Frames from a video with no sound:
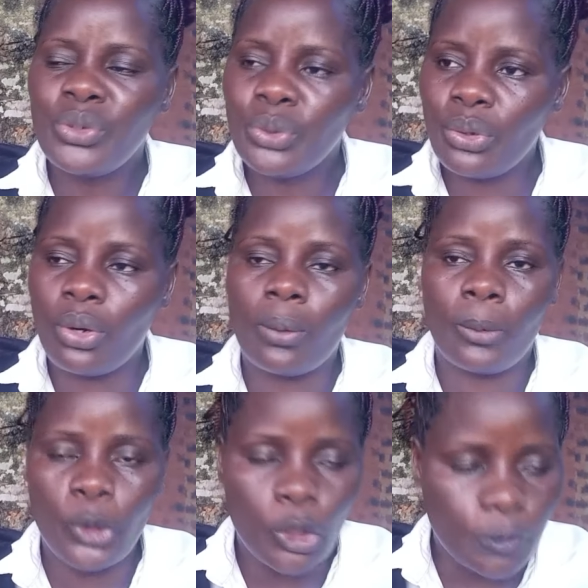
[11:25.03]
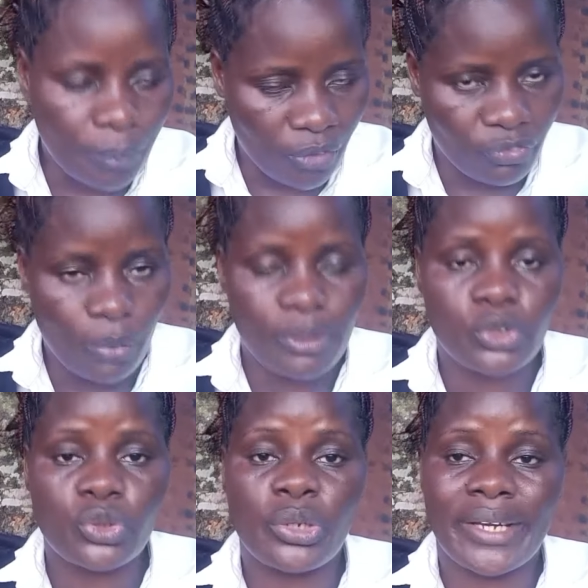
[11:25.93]
not performing
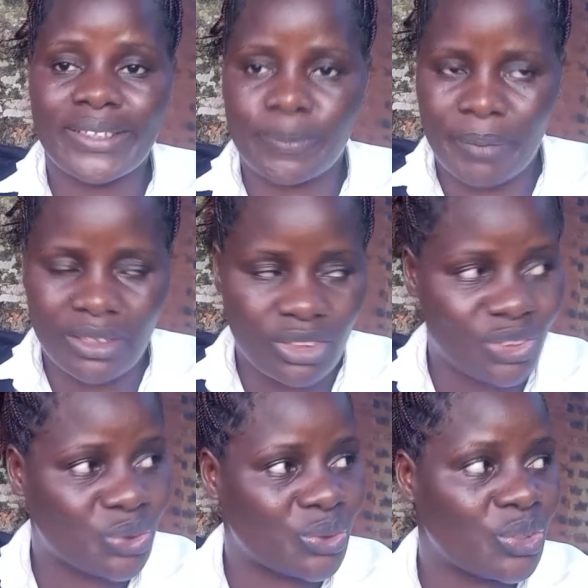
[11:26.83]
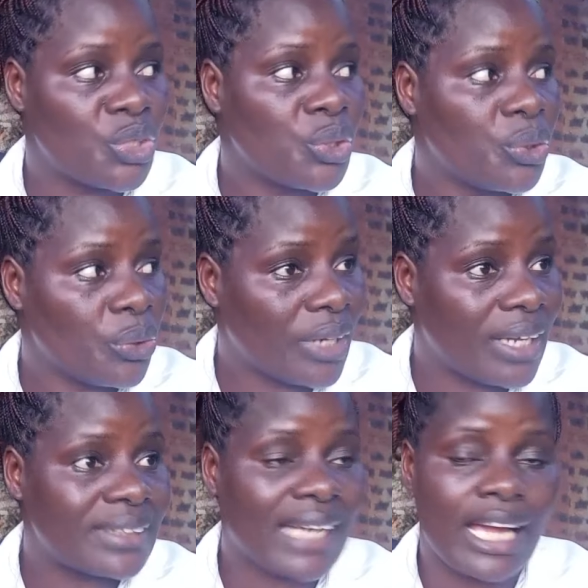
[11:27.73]
to your expectation. You
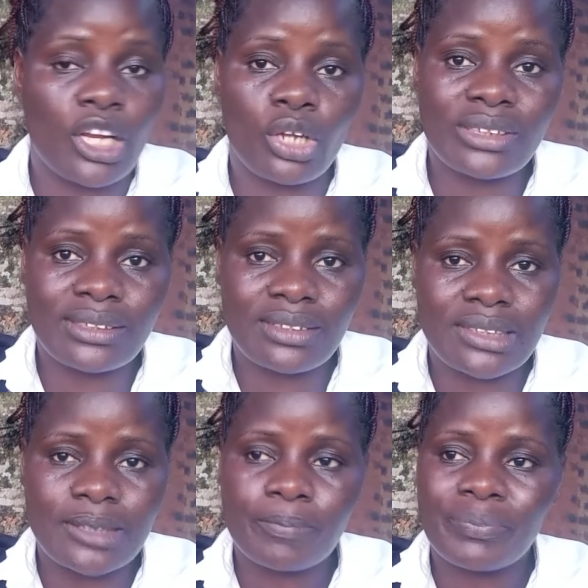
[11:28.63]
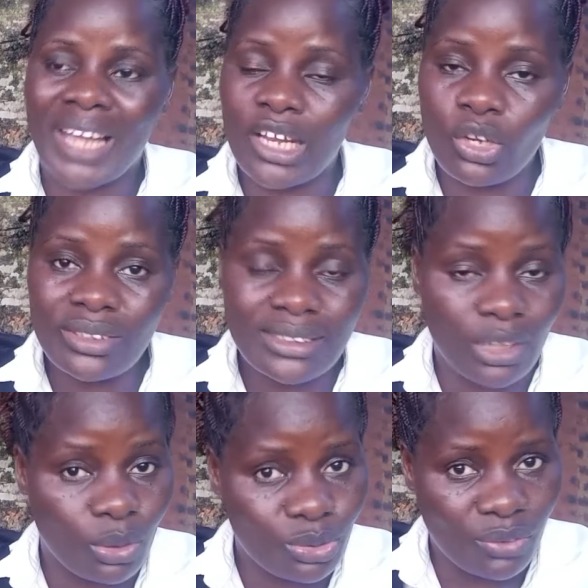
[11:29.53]
guys, I lost
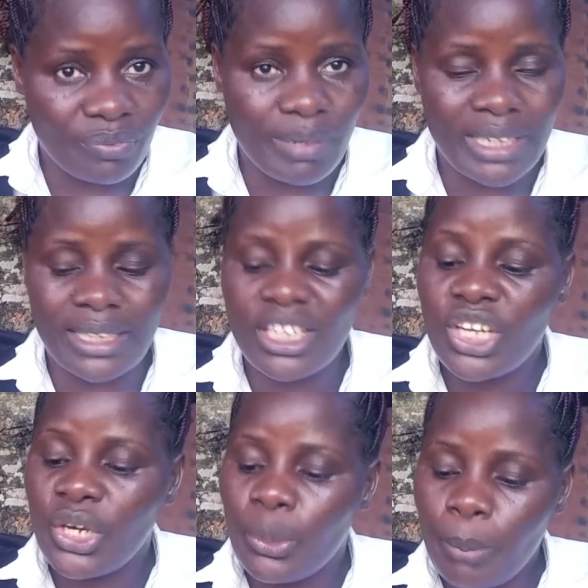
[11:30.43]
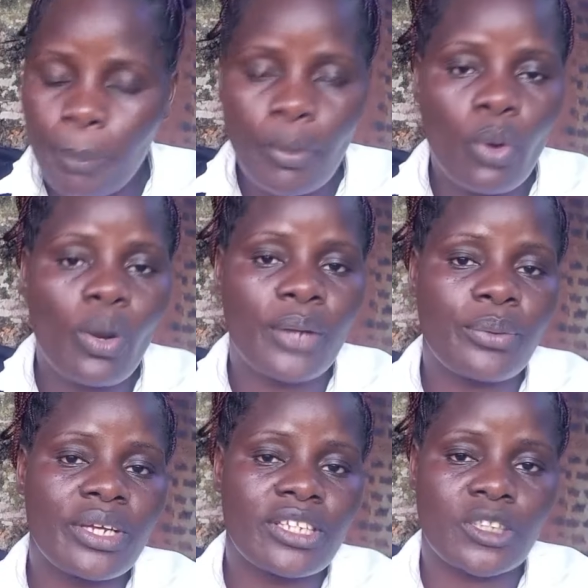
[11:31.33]
a lot of money. People who are
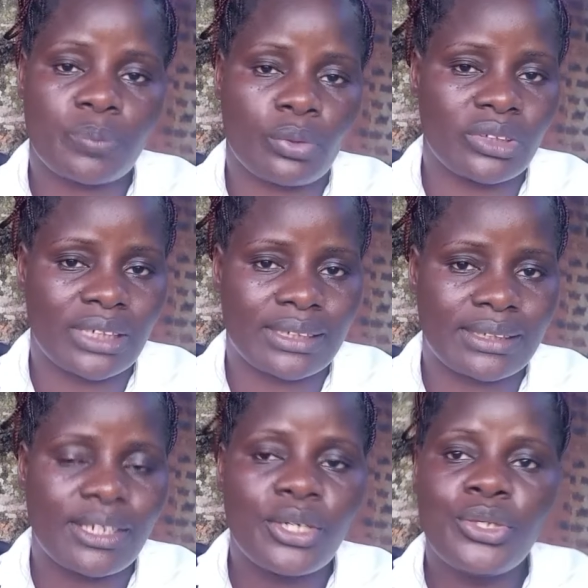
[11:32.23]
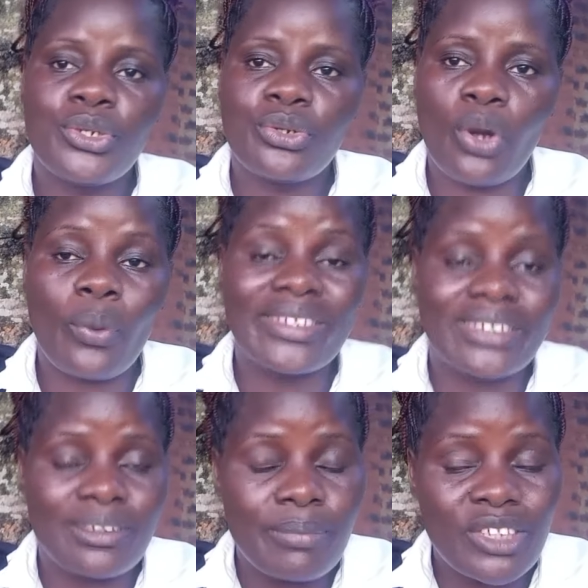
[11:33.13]
doing this project, you know what
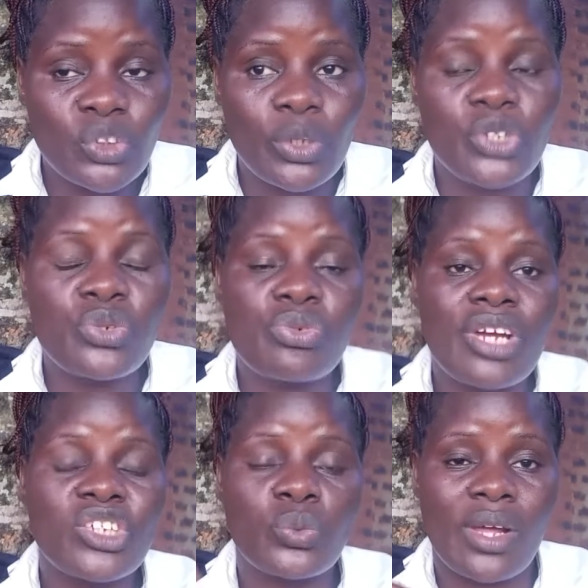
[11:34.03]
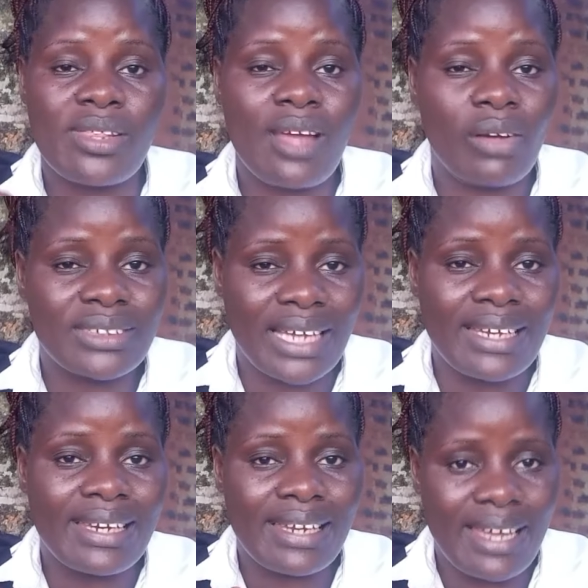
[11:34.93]
it means when you raise
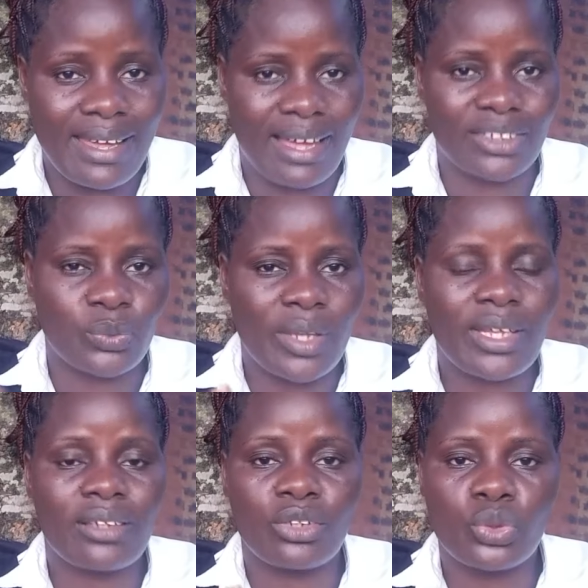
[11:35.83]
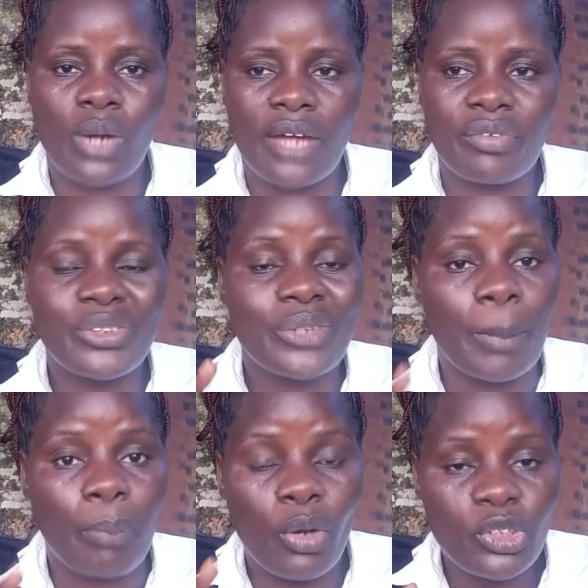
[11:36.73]
1,000 layers, 1,200 to
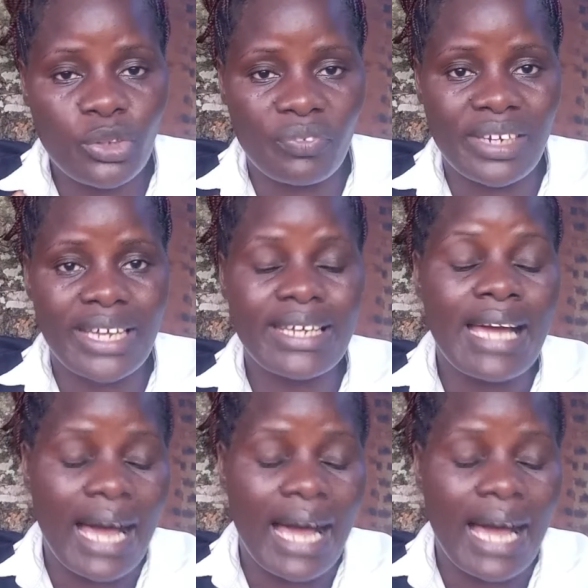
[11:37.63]
the point of lay,